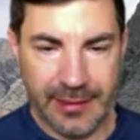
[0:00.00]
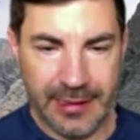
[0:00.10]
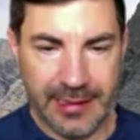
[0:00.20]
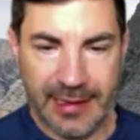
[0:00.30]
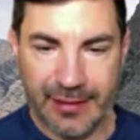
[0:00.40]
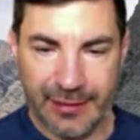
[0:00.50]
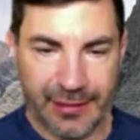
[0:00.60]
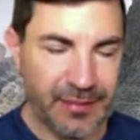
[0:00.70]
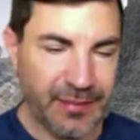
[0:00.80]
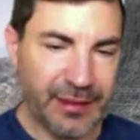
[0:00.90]
get
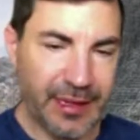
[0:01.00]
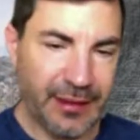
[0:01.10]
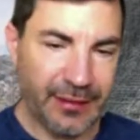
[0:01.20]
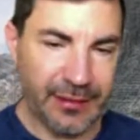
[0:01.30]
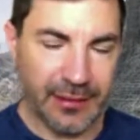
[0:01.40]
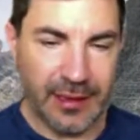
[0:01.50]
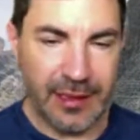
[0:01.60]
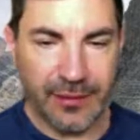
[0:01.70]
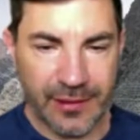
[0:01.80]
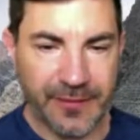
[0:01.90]
stem cells,
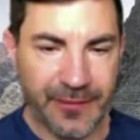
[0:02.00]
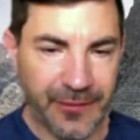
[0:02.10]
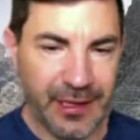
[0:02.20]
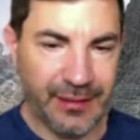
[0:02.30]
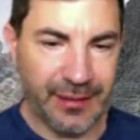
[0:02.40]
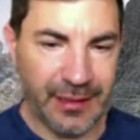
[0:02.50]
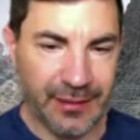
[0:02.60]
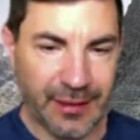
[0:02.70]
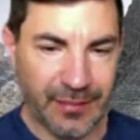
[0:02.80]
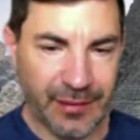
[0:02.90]
and there are different ways to get
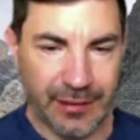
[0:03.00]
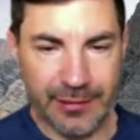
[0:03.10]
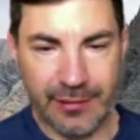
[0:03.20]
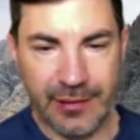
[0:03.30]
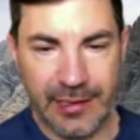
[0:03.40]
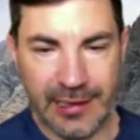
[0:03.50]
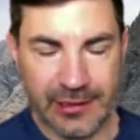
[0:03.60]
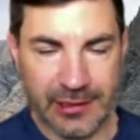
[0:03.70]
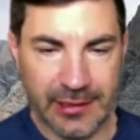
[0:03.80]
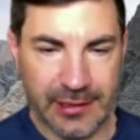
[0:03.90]
stem cells. You can
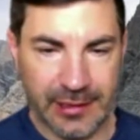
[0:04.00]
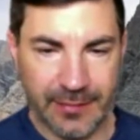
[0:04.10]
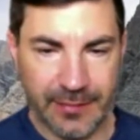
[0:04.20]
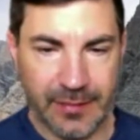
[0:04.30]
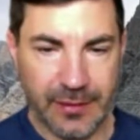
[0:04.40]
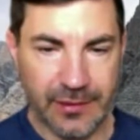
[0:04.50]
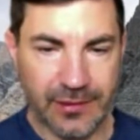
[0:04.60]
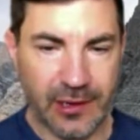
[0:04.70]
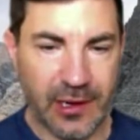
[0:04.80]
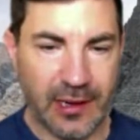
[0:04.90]
actually
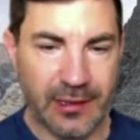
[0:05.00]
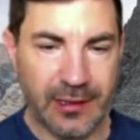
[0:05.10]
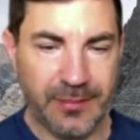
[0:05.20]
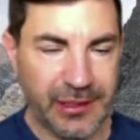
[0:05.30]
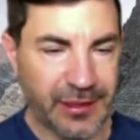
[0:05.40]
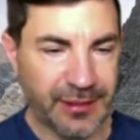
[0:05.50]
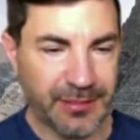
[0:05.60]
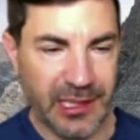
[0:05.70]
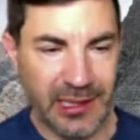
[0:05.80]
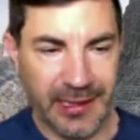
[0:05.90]
draw a patient's
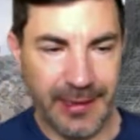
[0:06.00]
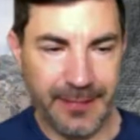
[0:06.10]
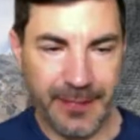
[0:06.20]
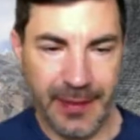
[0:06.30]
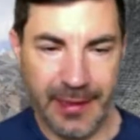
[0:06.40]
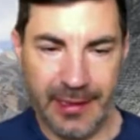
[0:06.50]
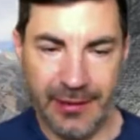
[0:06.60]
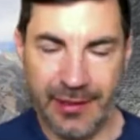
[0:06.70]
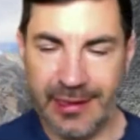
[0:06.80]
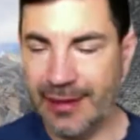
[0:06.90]
blood, and
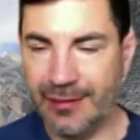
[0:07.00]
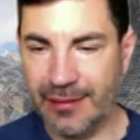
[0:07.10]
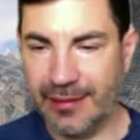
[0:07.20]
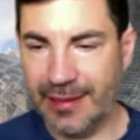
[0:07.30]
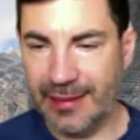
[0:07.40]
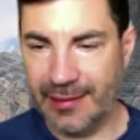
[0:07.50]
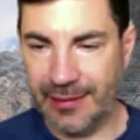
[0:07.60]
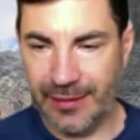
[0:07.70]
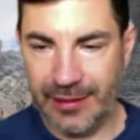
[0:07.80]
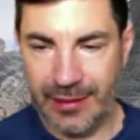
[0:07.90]
you can isolate
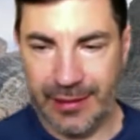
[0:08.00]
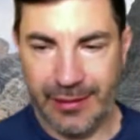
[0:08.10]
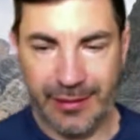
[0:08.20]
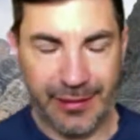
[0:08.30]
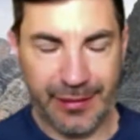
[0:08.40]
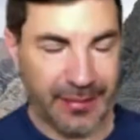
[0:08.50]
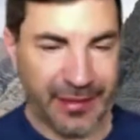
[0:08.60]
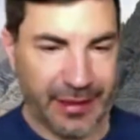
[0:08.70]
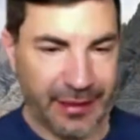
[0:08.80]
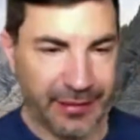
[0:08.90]
stem
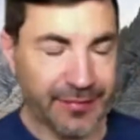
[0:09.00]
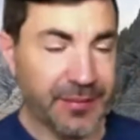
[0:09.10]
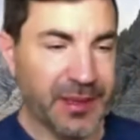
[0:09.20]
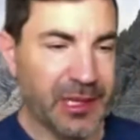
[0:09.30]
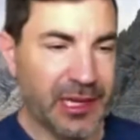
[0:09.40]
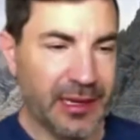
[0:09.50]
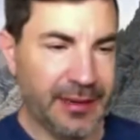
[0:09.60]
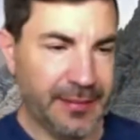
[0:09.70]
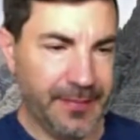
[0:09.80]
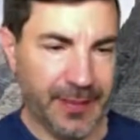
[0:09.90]
cells from the
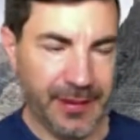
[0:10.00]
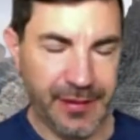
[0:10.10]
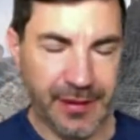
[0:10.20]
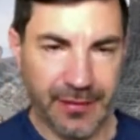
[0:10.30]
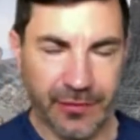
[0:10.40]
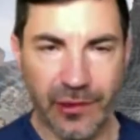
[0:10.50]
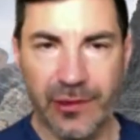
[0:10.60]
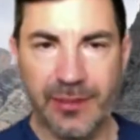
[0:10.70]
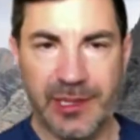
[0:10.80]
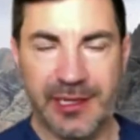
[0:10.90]
blood. You can grow
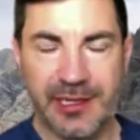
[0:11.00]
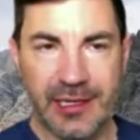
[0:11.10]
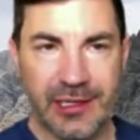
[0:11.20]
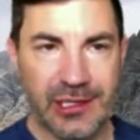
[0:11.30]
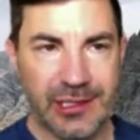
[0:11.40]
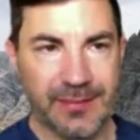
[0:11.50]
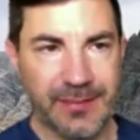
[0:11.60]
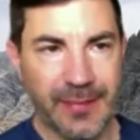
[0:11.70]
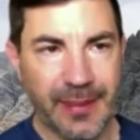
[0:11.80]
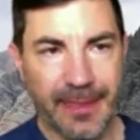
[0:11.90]
them in a dish.
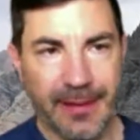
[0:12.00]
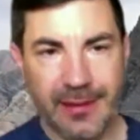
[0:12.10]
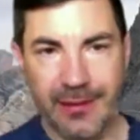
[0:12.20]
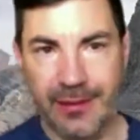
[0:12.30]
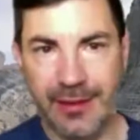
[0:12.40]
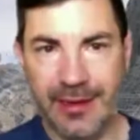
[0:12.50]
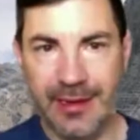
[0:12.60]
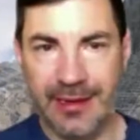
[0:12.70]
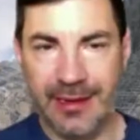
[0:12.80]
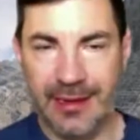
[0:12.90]
You can
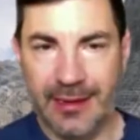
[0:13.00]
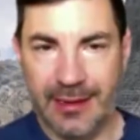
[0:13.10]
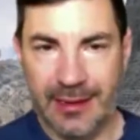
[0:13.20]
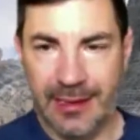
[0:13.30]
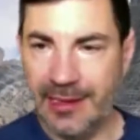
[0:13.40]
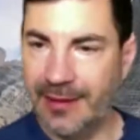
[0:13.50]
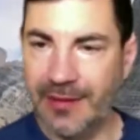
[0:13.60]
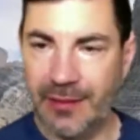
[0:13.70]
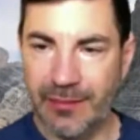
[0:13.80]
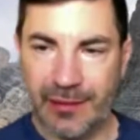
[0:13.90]
then give
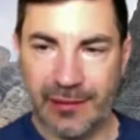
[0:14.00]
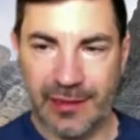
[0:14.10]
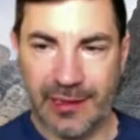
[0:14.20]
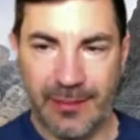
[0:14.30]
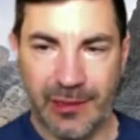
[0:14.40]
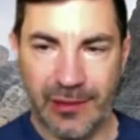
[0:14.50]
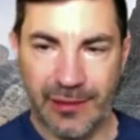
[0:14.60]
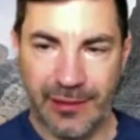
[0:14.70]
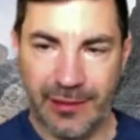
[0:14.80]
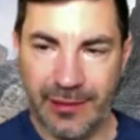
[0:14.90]
them certain
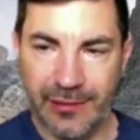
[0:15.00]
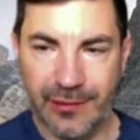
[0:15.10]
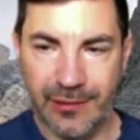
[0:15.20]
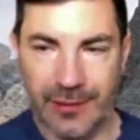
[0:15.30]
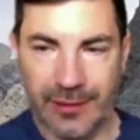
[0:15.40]
chemicals to